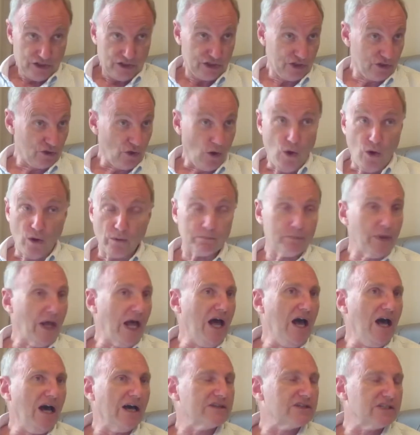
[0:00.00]
storm
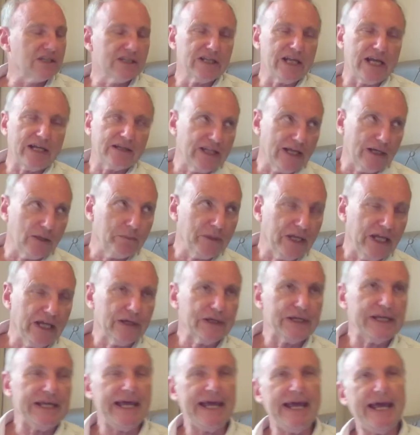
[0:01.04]
pass and then they'll be
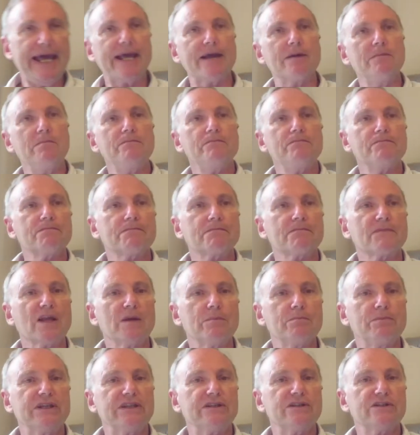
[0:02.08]
okay.
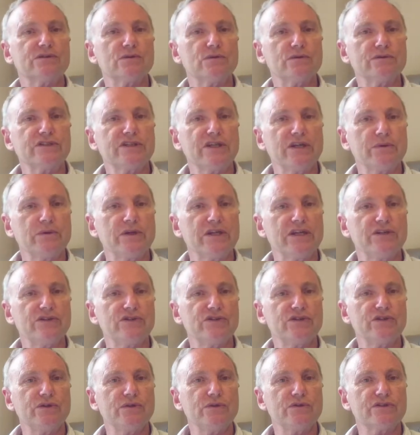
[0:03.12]
But there's also
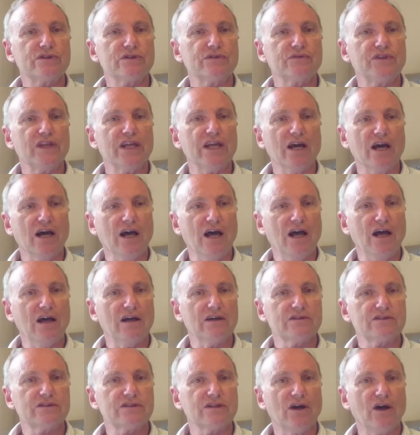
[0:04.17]
issues of the
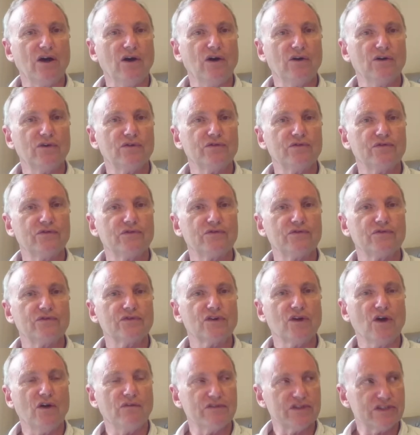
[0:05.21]
art
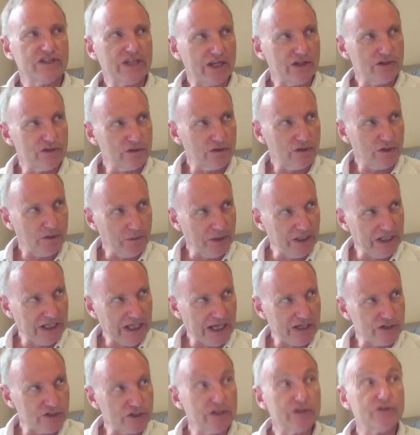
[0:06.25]
of conversation,
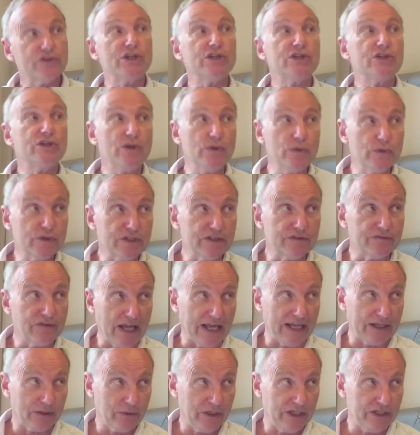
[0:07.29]
communication, the use of
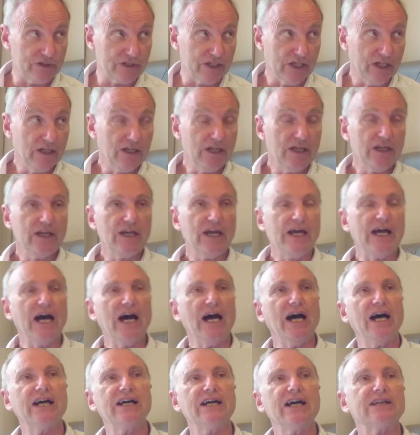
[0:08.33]
language
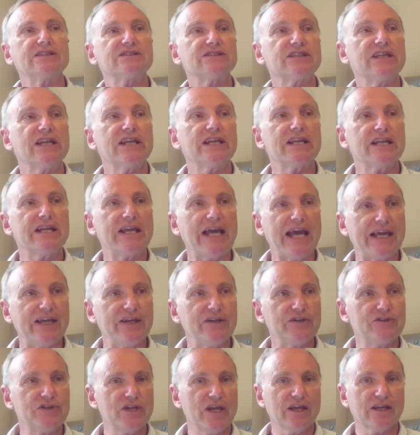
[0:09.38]
as an
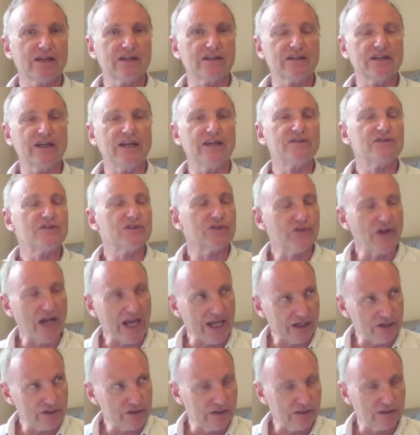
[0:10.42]
engaging
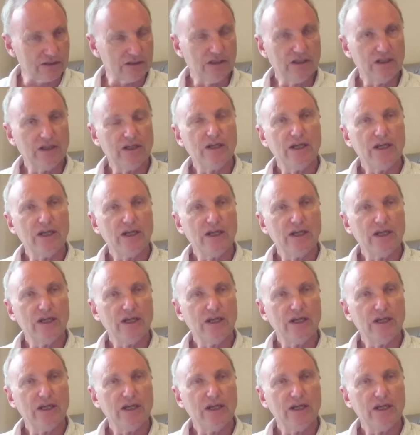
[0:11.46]
interaction.